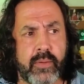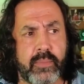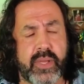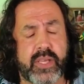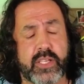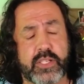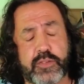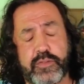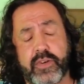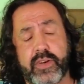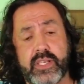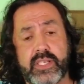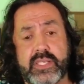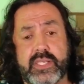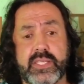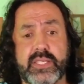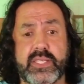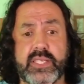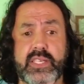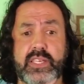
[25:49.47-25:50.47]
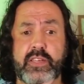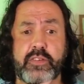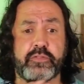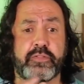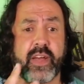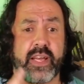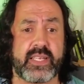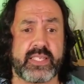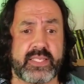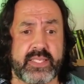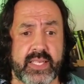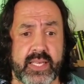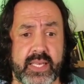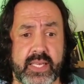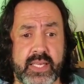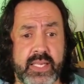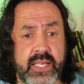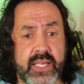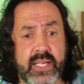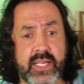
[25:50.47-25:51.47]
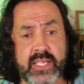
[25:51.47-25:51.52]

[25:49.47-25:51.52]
Because, for instance, if I say,